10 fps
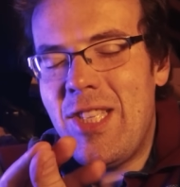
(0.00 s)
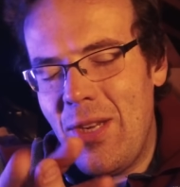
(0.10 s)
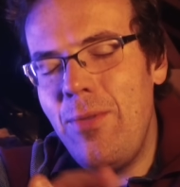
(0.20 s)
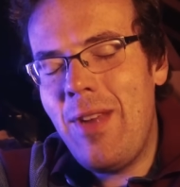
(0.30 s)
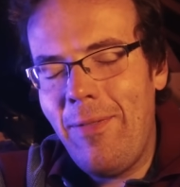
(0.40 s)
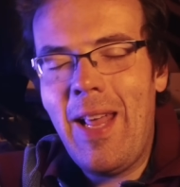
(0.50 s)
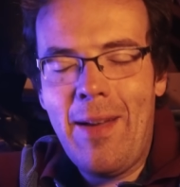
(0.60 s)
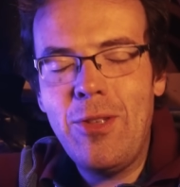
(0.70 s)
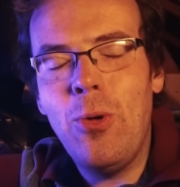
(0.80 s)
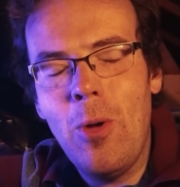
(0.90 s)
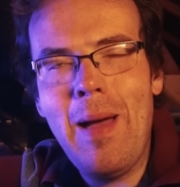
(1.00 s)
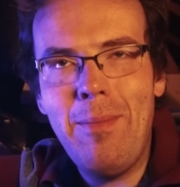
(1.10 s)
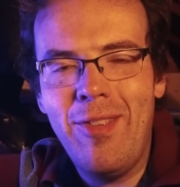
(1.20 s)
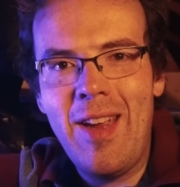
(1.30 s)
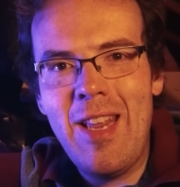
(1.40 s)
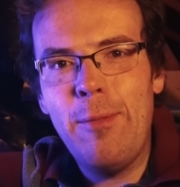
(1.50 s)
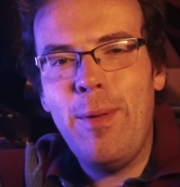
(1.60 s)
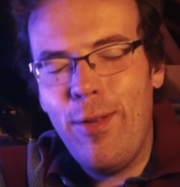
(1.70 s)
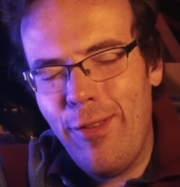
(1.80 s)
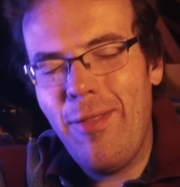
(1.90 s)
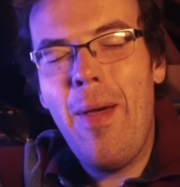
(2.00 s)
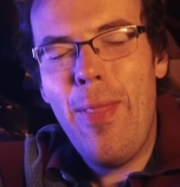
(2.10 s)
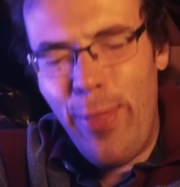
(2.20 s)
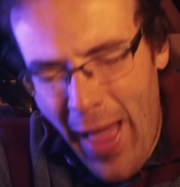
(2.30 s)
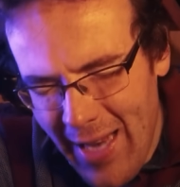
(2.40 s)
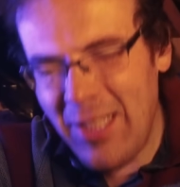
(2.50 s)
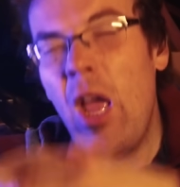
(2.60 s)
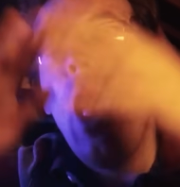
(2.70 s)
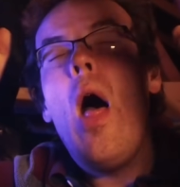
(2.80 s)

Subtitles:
do definitely have to talk about Mercedes, because that